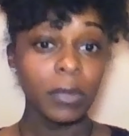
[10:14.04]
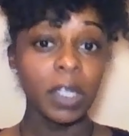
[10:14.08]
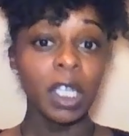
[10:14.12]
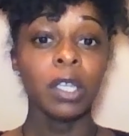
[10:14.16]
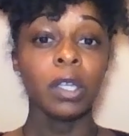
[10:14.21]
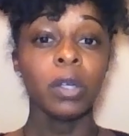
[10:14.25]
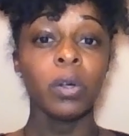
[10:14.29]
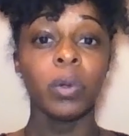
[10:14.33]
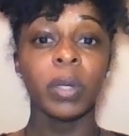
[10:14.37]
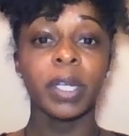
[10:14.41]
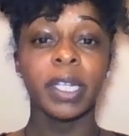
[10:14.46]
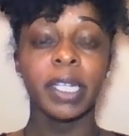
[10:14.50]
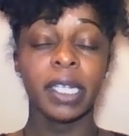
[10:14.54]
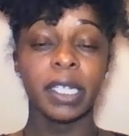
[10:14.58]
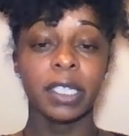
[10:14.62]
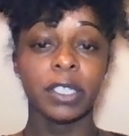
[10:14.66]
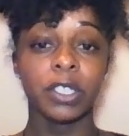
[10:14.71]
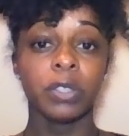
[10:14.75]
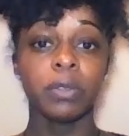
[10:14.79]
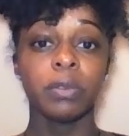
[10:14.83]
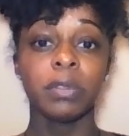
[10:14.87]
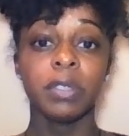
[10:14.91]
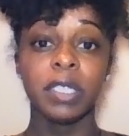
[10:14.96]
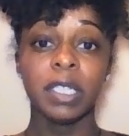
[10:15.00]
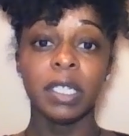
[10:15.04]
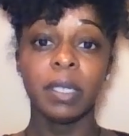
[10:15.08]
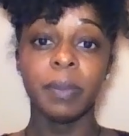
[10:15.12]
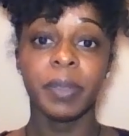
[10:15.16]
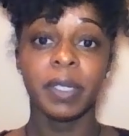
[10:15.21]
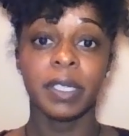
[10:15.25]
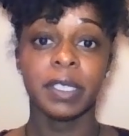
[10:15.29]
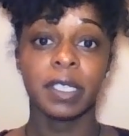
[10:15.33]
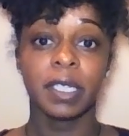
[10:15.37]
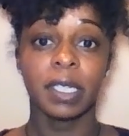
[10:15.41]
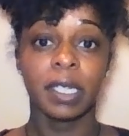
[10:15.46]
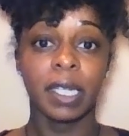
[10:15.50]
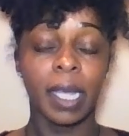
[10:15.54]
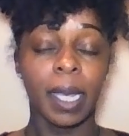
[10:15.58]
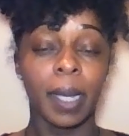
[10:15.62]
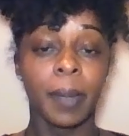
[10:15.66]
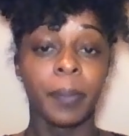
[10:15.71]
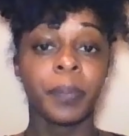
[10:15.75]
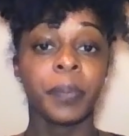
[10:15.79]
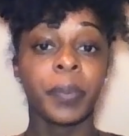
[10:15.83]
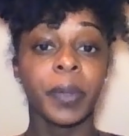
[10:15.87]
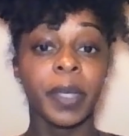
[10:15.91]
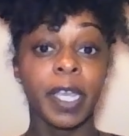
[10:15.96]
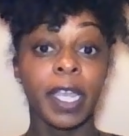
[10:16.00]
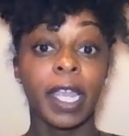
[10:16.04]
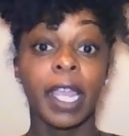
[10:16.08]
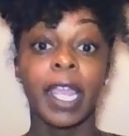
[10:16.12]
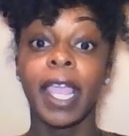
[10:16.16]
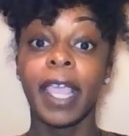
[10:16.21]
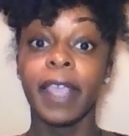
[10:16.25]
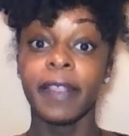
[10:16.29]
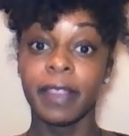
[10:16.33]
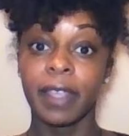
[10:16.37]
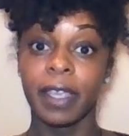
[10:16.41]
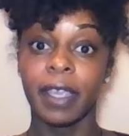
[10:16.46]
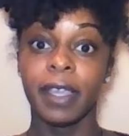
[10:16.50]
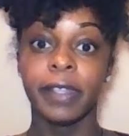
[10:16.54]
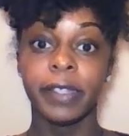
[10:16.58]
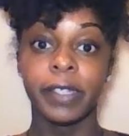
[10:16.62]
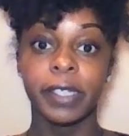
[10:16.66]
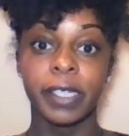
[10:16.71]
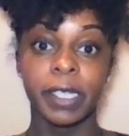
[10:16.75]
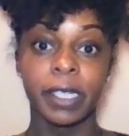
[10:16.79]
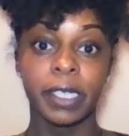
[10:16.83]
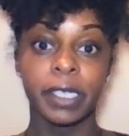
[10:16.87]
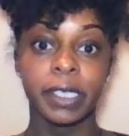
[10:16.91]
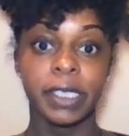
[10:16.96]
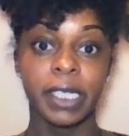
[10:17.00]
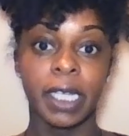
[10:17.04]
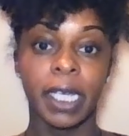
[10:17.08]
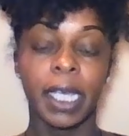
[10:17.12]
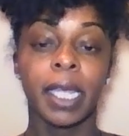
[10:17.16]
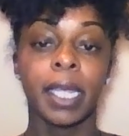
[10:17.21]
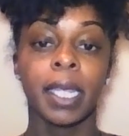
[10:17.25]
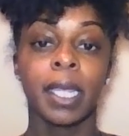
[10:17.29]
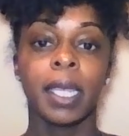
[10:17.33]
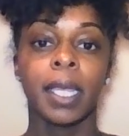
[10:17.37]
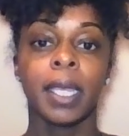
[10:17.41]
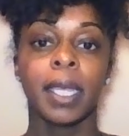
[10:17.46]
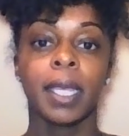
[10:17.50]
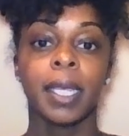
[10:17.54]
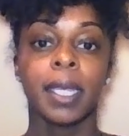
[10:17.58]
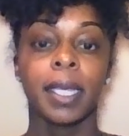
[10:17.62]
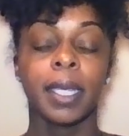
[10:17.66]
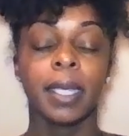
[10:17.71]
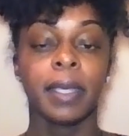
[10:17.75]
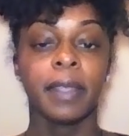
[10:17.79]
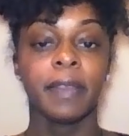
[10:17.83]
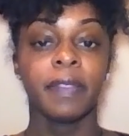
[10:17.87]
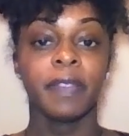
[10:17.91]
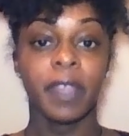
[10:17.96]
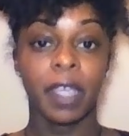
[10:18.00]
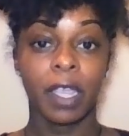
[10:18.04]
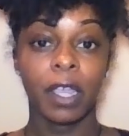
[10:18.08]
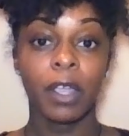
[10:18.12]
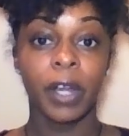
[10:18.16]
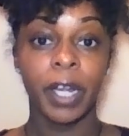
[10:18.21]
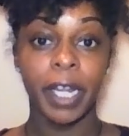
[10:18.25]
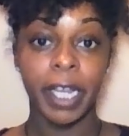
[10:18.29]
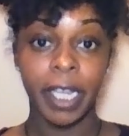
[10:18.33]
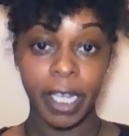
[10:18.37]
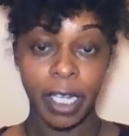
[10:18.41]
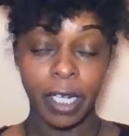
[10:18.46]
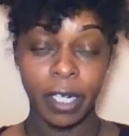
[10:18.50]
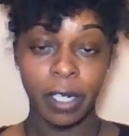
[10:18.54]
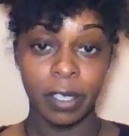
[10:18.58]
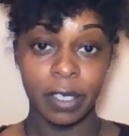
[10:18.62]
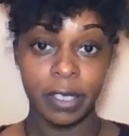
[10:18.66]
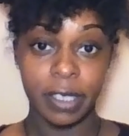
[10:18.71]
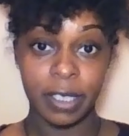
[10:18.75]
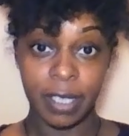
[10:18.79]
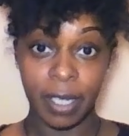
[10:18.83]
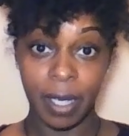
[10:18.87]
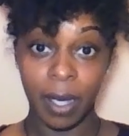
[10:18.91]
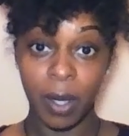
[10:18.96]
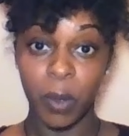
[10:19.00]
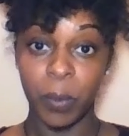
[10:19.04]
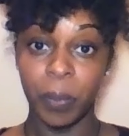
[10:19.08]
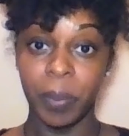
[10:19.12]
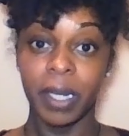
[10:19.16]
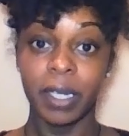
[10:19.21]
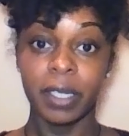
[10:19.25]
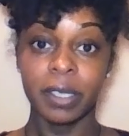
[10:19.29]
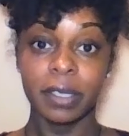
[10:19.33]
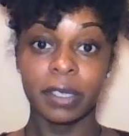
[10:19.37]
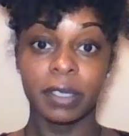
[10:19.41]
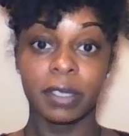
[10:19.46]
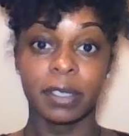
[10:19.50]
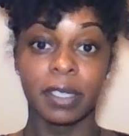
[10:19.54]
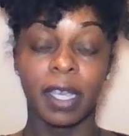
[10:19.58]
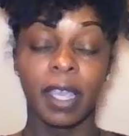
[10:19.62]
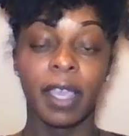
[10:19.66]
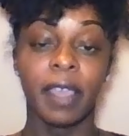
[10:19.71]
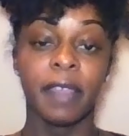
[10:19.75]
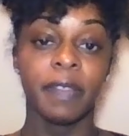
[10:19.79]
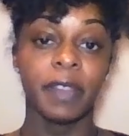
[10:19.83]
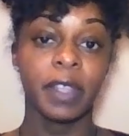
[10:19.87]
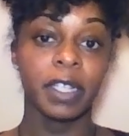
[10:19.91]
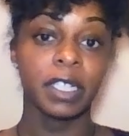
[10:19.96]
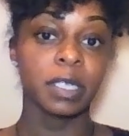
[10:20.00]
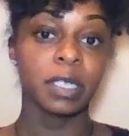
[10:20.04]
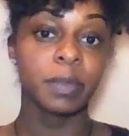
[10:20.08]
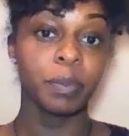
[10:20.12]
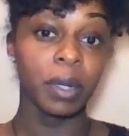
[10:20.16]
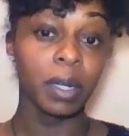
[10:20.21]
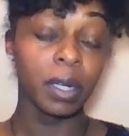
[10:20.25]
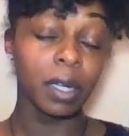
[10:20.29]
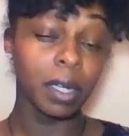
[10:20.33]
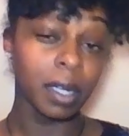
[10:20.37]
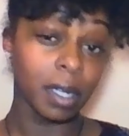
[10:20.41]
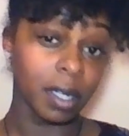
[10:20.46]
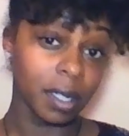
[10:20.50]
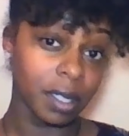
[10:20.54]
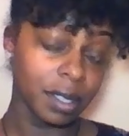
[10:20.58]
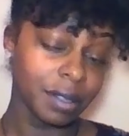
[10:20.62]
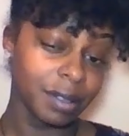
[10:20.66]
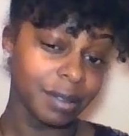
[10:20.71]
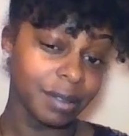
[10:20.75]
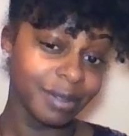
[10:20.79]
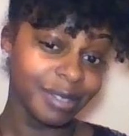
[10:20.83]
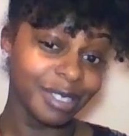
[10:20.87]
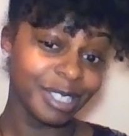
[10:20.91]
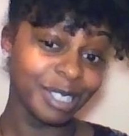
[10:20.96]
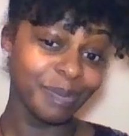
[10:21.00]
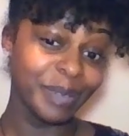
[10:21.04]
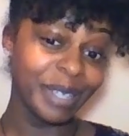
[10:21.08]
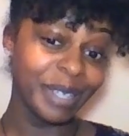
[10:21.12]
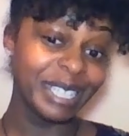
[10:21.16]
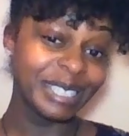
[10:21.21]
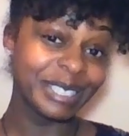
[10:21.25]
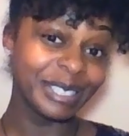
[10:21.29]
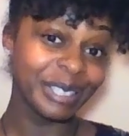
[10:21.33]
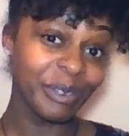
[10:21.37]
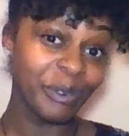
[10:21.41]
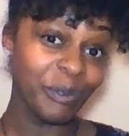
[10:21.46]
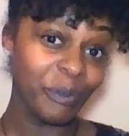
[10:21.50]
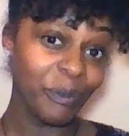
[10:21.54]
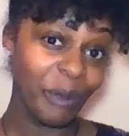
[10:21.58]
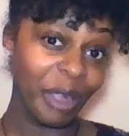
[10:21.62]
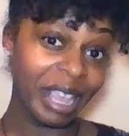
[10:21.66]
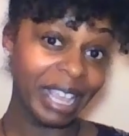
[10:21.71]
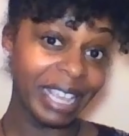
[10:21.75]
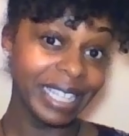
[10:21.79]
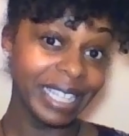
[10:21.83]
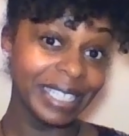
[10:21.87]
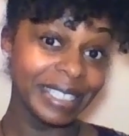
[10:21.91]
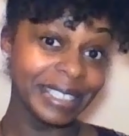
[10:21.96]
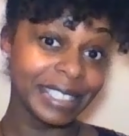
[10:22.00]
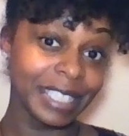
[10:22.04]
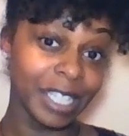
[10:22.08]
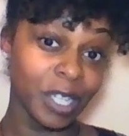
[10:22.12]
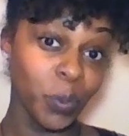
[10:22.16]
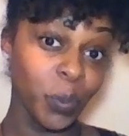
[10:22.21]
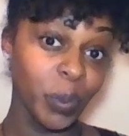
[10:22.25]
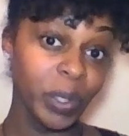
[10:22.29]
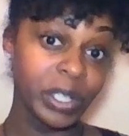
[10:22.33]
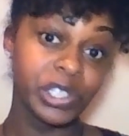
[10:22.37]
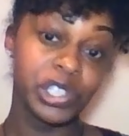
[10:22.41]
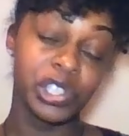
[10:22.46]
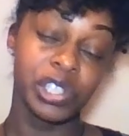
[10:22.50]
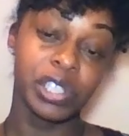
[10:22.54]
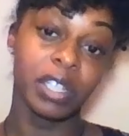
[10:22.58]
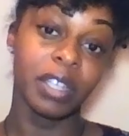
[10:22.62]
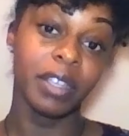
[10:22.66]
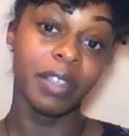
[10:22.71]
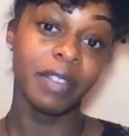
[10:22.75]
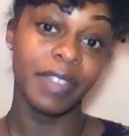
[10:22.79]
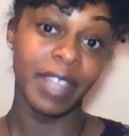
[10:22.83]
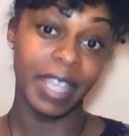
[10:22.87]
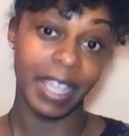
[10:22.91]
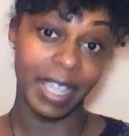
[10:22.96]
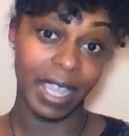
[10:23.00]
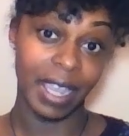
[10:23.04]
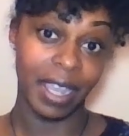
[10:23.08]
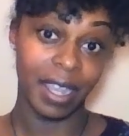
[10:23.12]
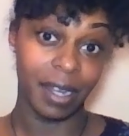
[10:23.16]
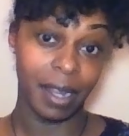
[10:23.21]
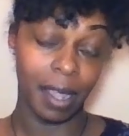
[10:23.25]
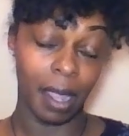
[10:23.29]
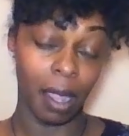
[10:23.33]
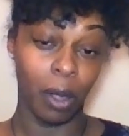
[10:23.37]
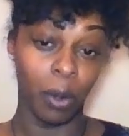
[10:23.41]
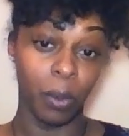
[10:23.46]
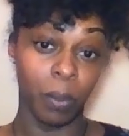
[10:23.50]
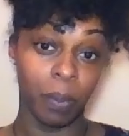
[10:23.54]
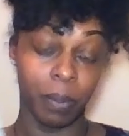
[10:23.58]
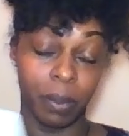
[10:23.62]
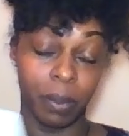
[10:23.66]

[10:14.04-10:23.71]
going to get too deep into that, but at the end of the day, they are here to help us. And this book speaks on ways in which they can help.